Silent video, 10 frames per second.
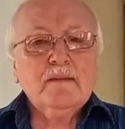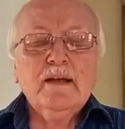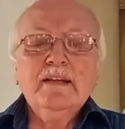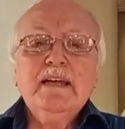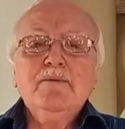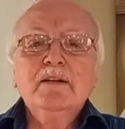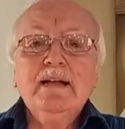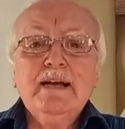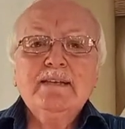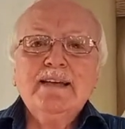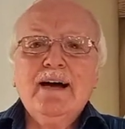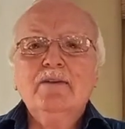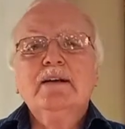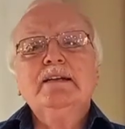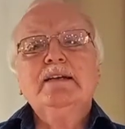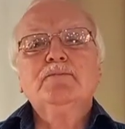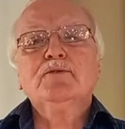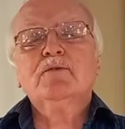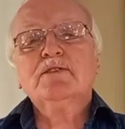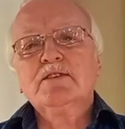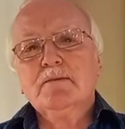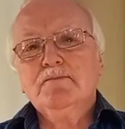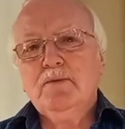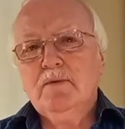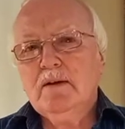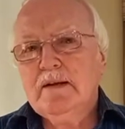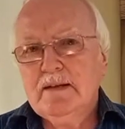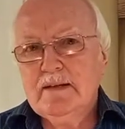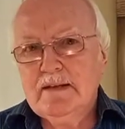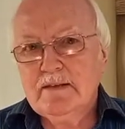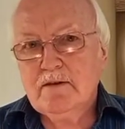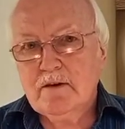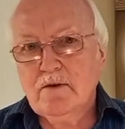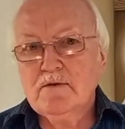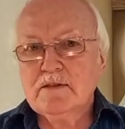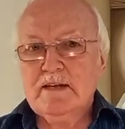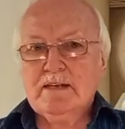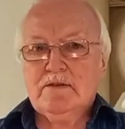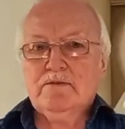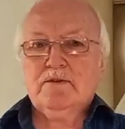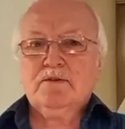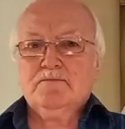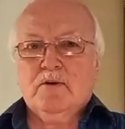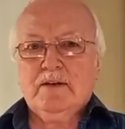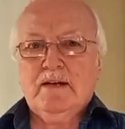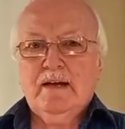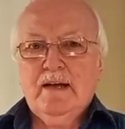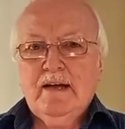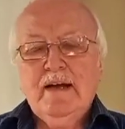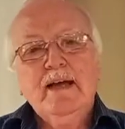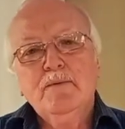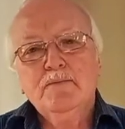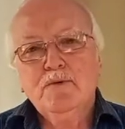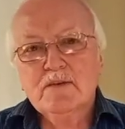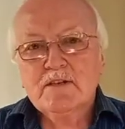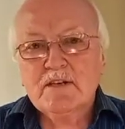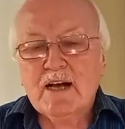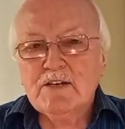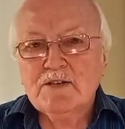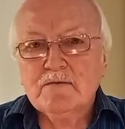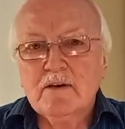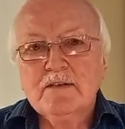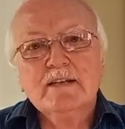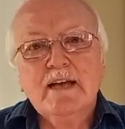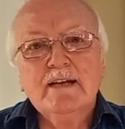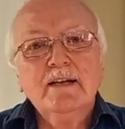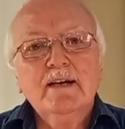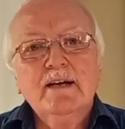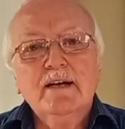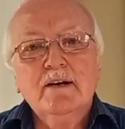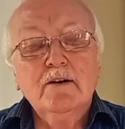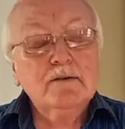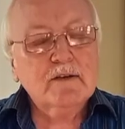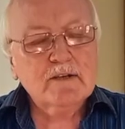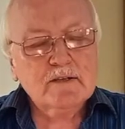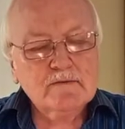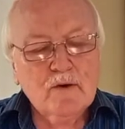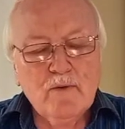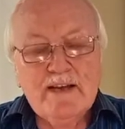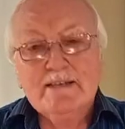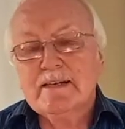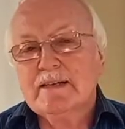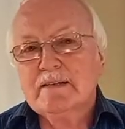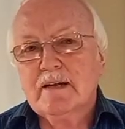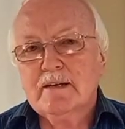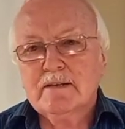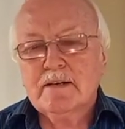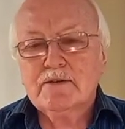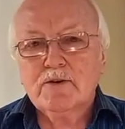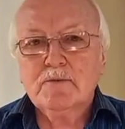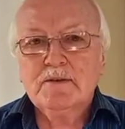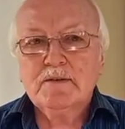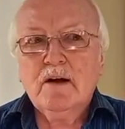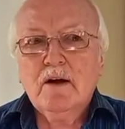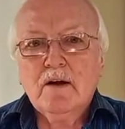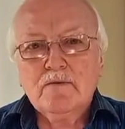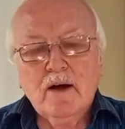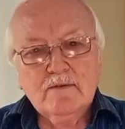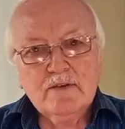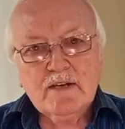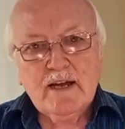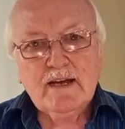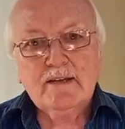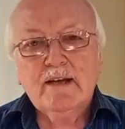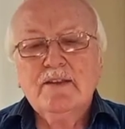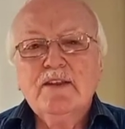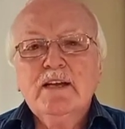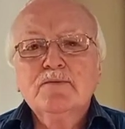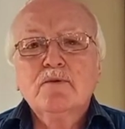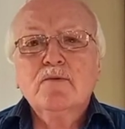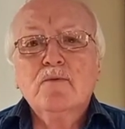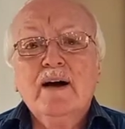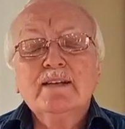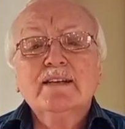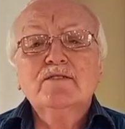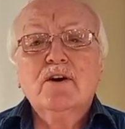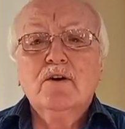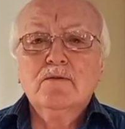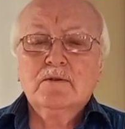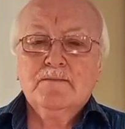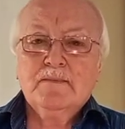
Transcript: And he would lay it down and he'd put on simple linen clothes next to his body. He would put a sash around his head, uh, uh, around his waist, and a, a, a turban around his head. And these were white and gold.